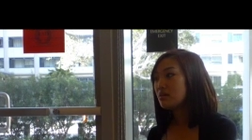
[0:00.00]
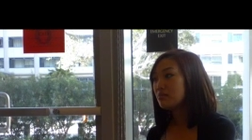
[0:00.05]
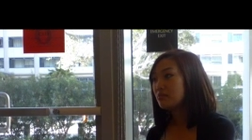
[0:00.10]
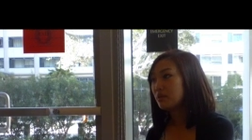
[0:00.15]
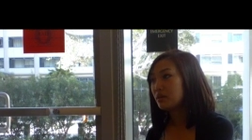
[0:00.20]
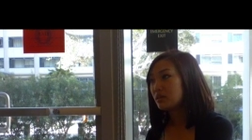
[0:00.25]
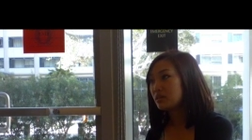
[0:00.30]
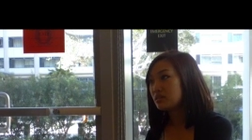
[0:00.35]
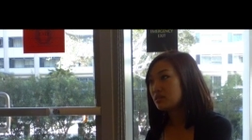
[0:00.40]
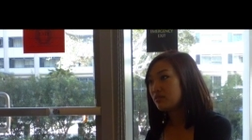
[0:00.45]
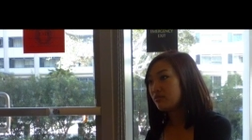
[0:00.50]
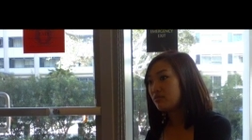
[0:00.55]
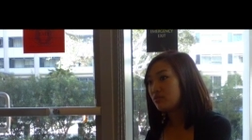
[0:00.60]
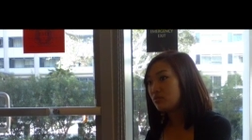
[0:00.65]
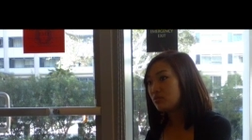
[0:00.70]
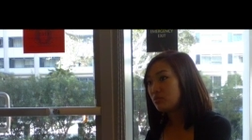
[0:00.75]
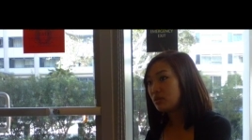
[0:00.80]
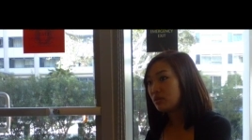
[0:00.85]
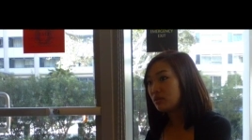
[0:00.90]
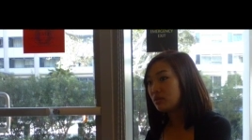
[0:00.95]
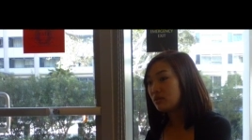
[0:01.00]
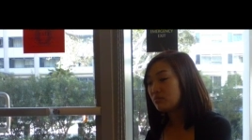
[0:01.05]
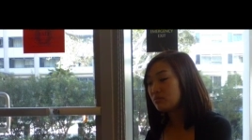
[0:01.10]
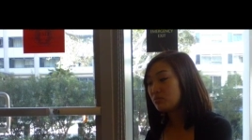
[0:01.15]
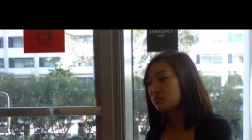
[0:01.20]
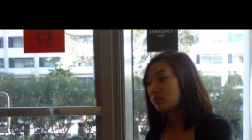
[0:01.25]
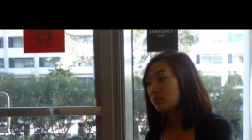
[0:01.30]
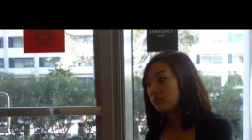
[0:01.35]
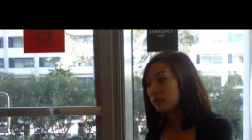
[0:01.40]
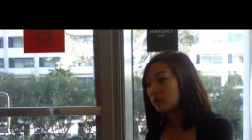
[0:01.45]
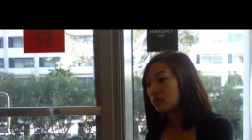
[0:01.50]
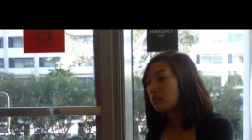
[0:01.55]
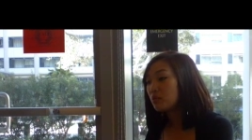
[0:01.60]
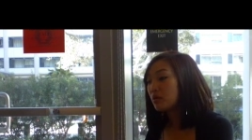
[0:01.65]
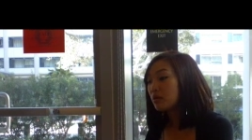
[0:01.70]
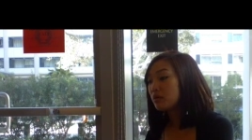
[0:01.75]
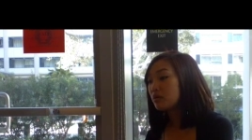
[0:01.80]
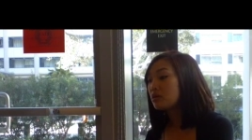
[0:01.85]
Because if you ended up doing really well